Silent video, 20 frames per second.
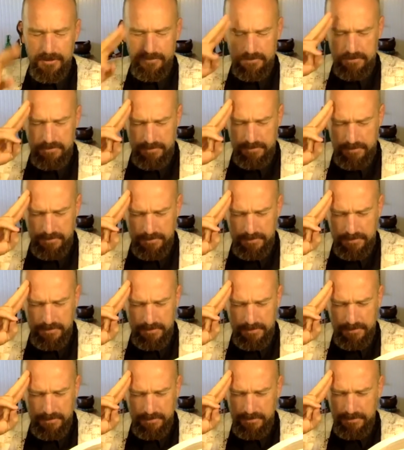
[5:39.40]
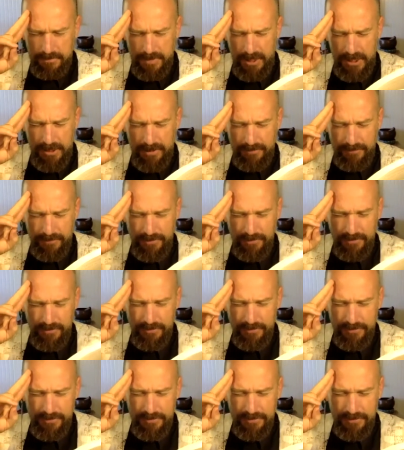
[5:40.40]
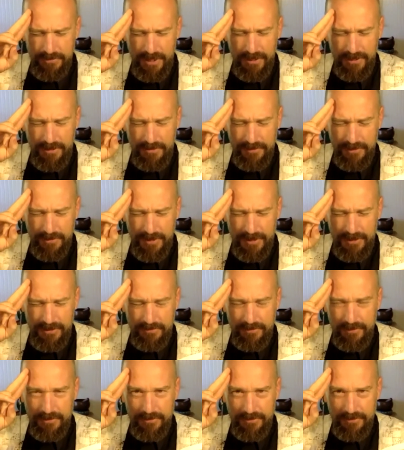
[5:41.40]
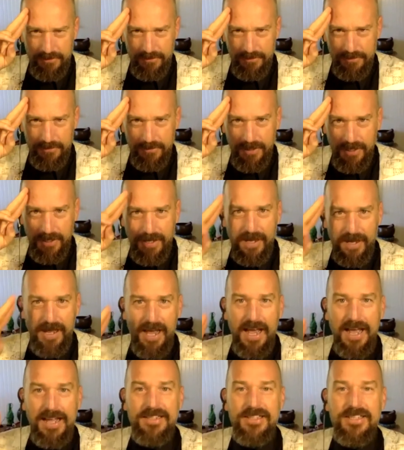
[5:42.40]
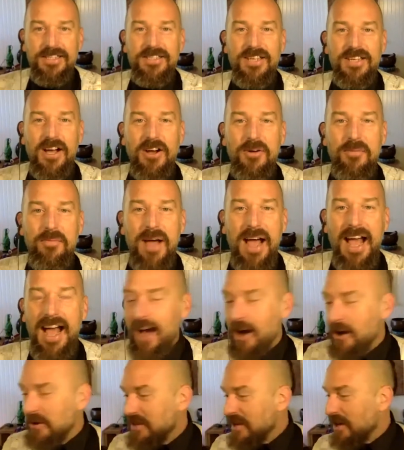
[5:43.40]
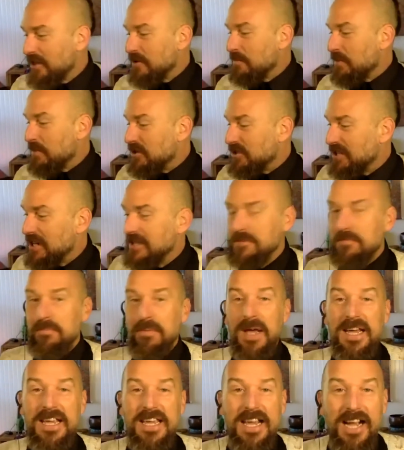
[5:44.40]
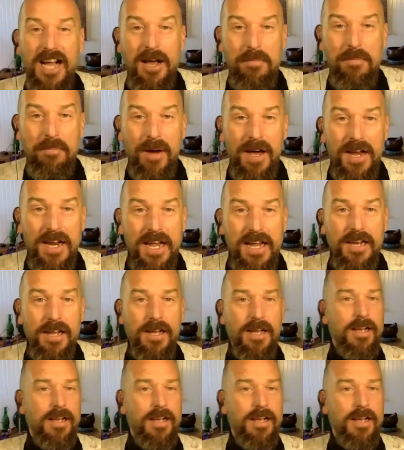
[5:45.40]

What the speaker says: I love you, I love you, I love you. And somehow the other person is picking up on it.